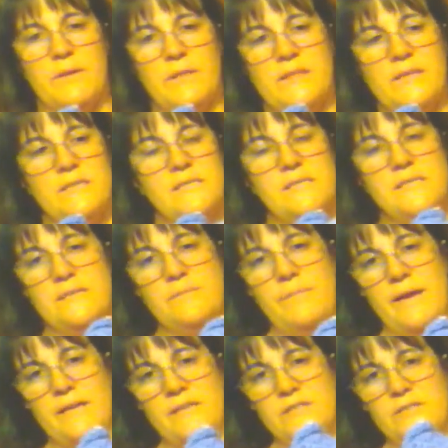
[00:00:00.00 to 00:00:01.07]
But this is a
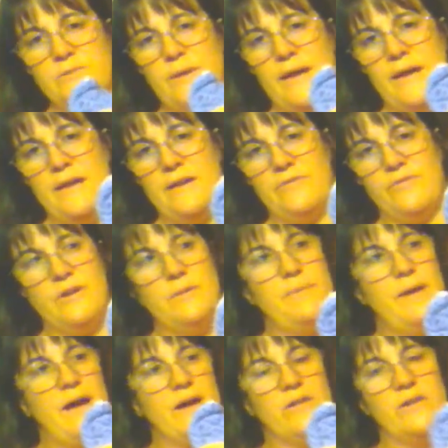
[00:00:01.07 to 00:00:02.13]
manta ray, free
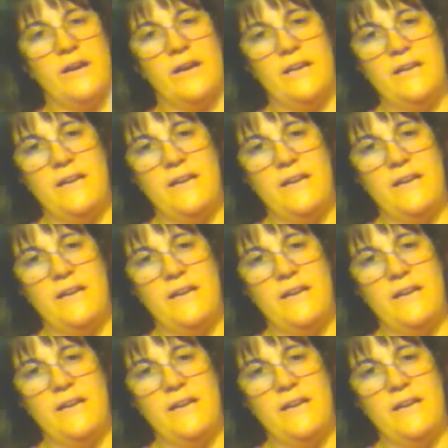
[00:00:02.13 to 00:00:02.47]
pattern. I need